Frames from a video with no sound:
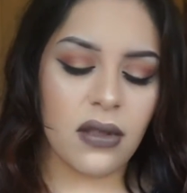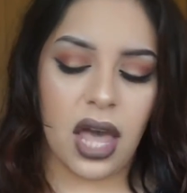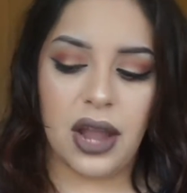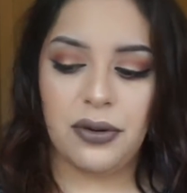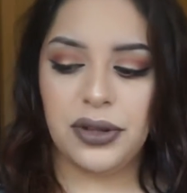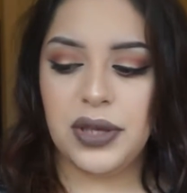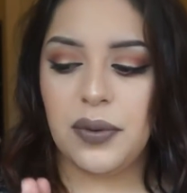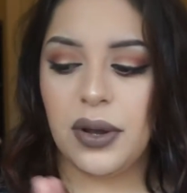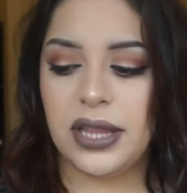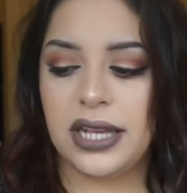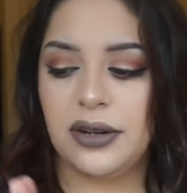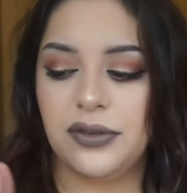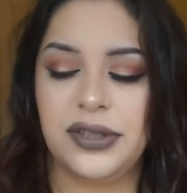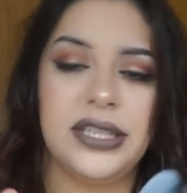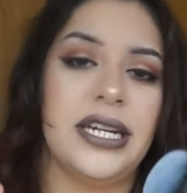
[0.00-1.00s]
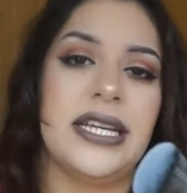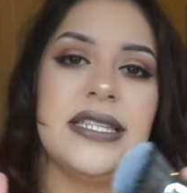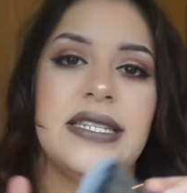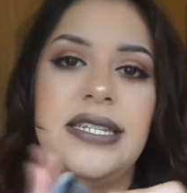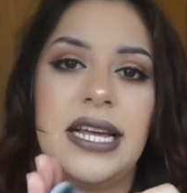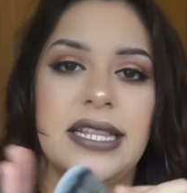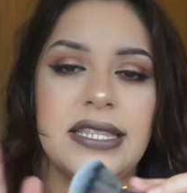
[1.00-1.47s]
I really want like a really
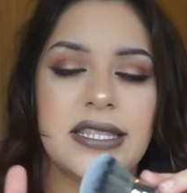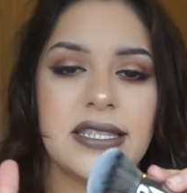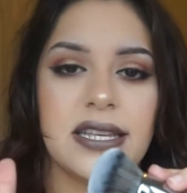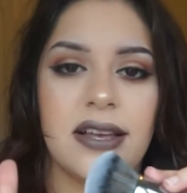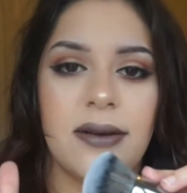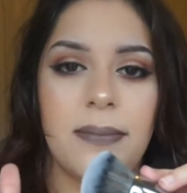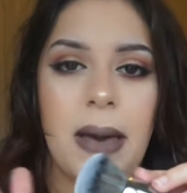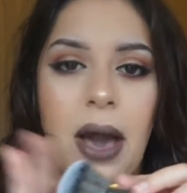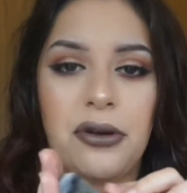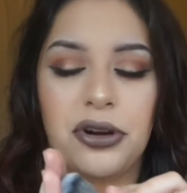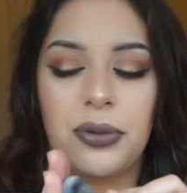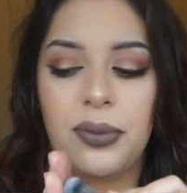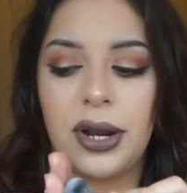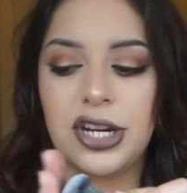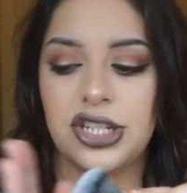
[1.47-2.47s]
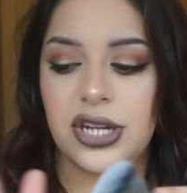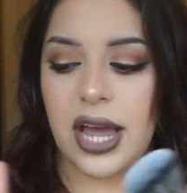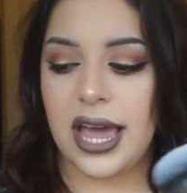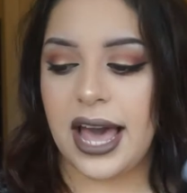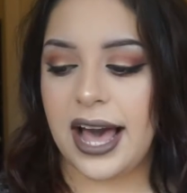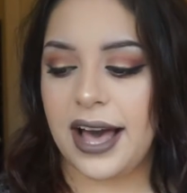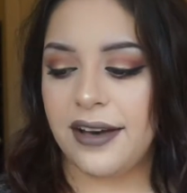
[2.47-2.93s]
nice dense powder brush.
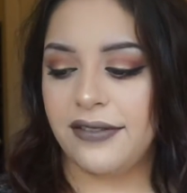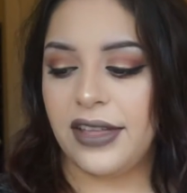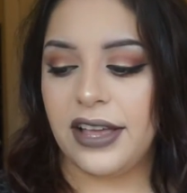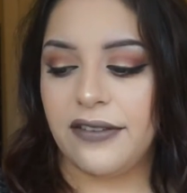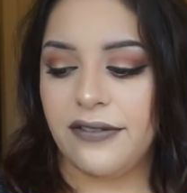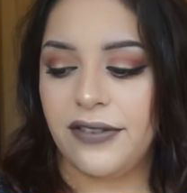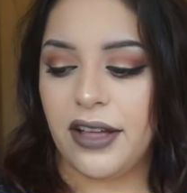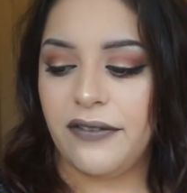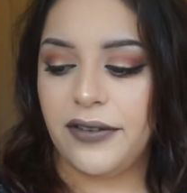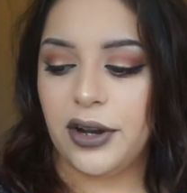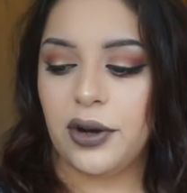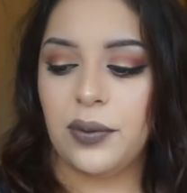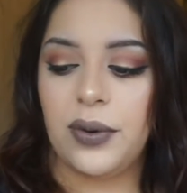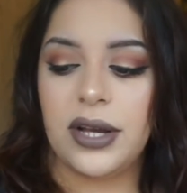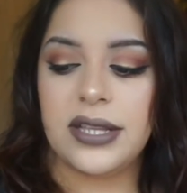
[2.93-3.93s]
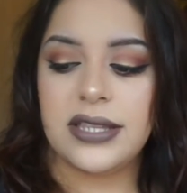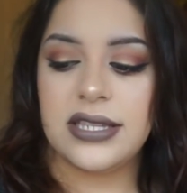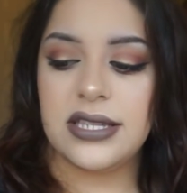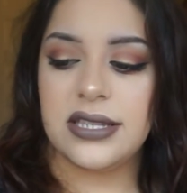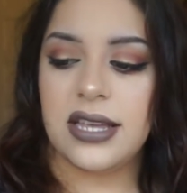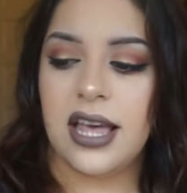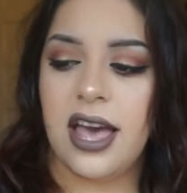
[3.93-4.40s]
I have like fluffier
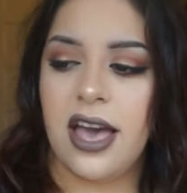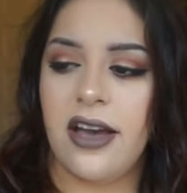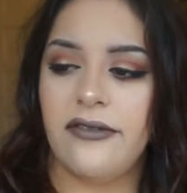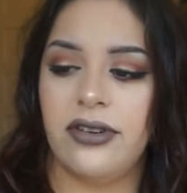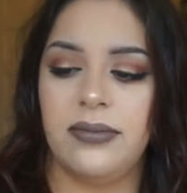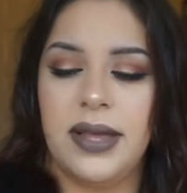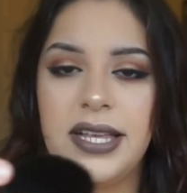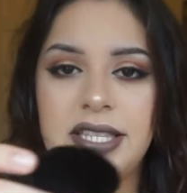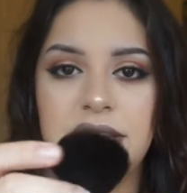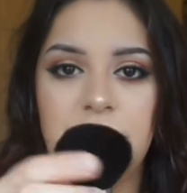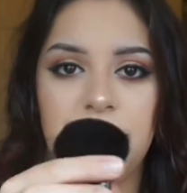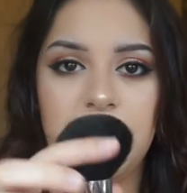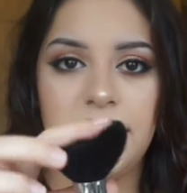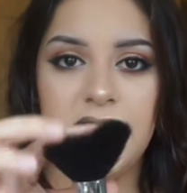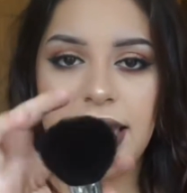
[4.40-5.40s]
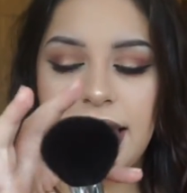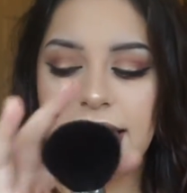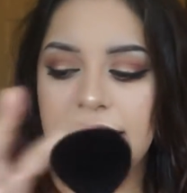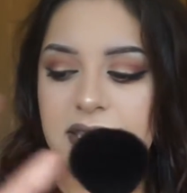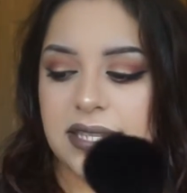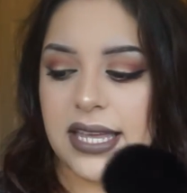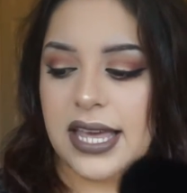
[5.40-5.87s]
ones from like Sedona
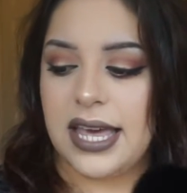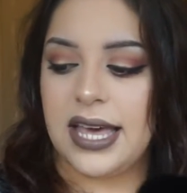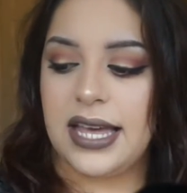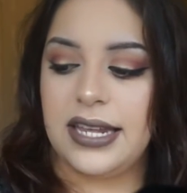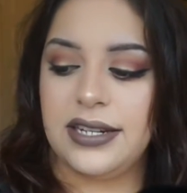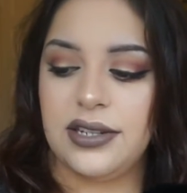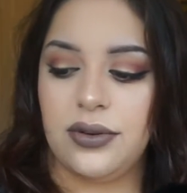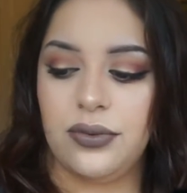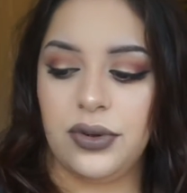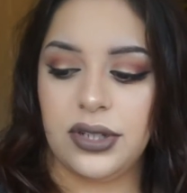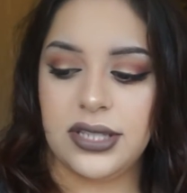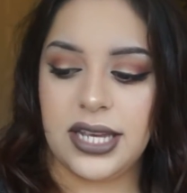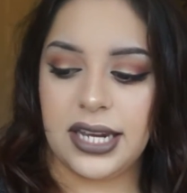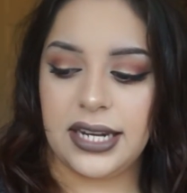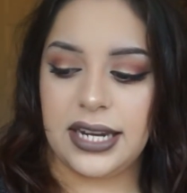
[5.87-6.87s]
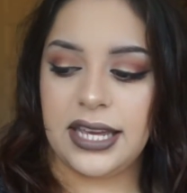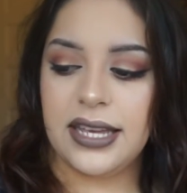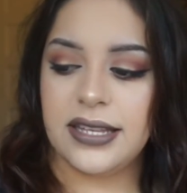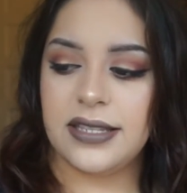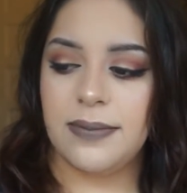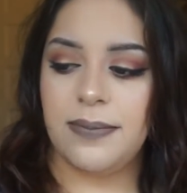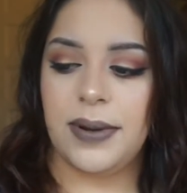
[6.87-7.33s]
Lace and Real
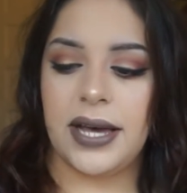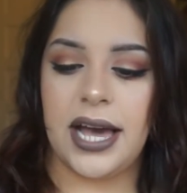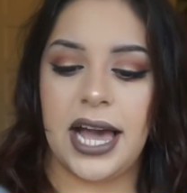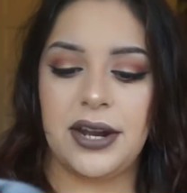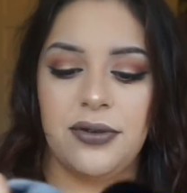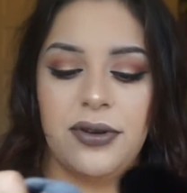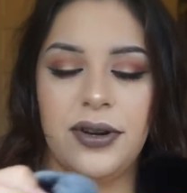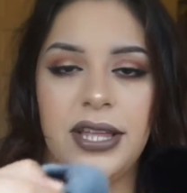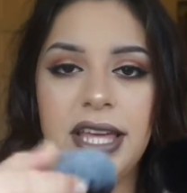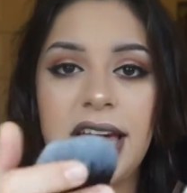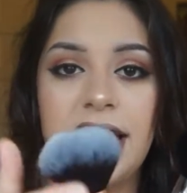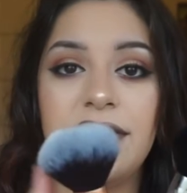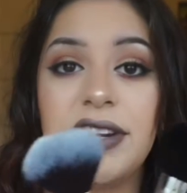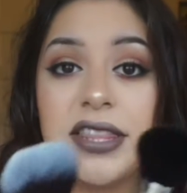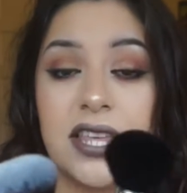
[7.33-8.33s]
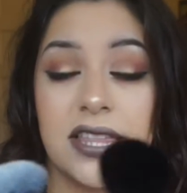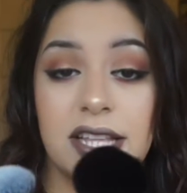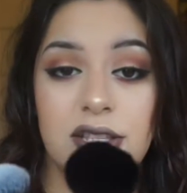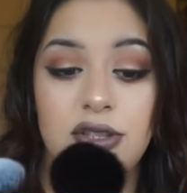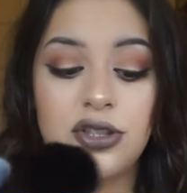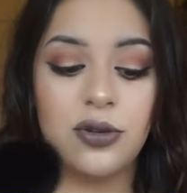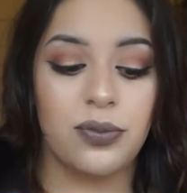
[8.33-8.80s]
Techniques, but I don't really have anything
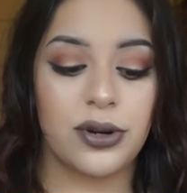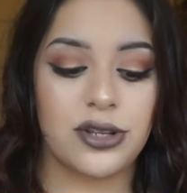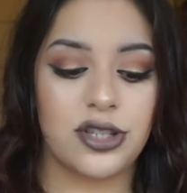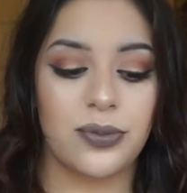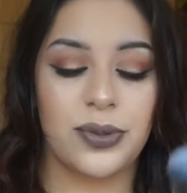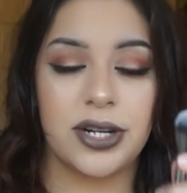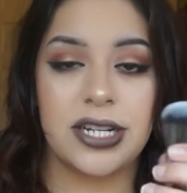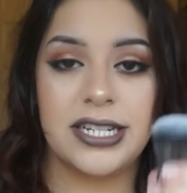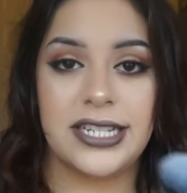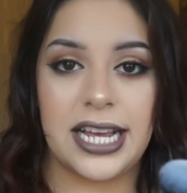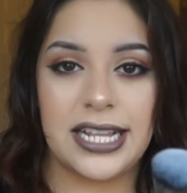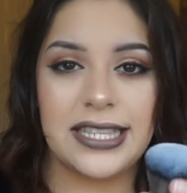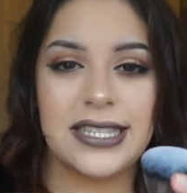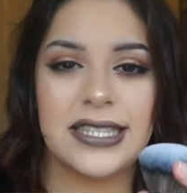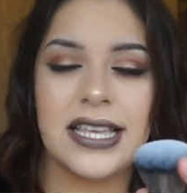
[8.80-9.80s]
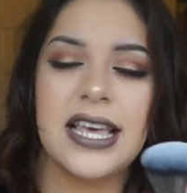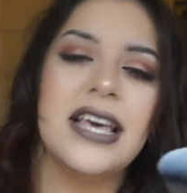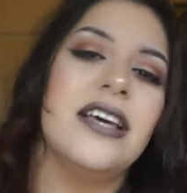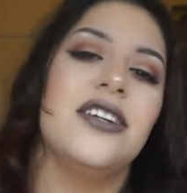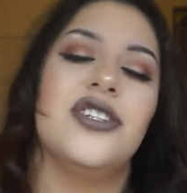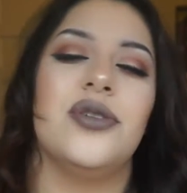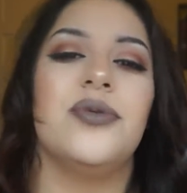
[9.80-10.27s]
that's super dense
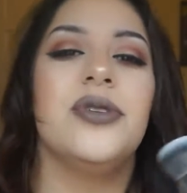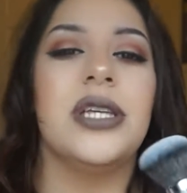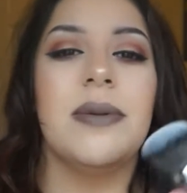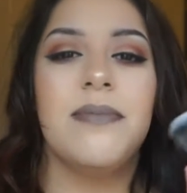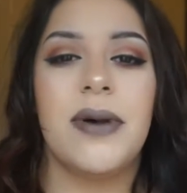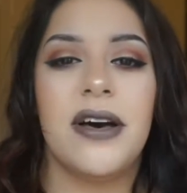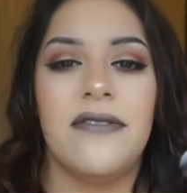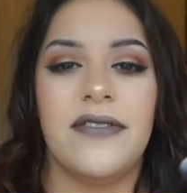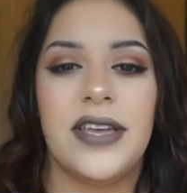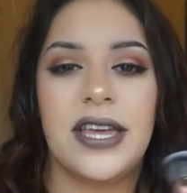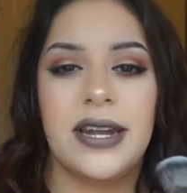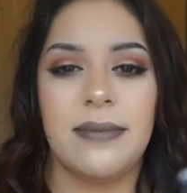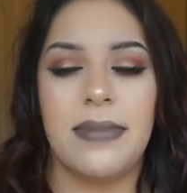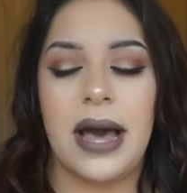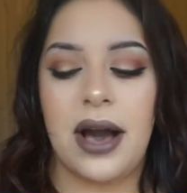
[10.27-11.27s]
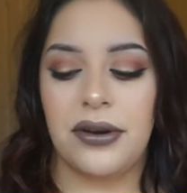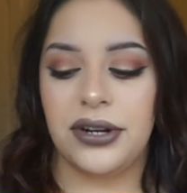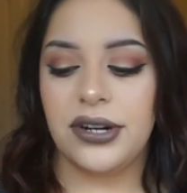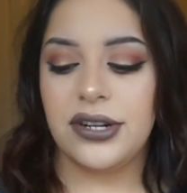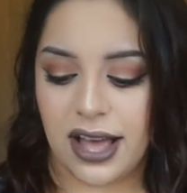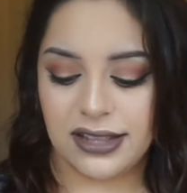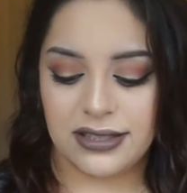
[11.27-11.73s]
to really buff in
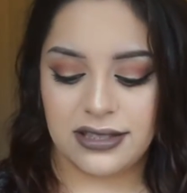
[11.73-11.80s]
powder.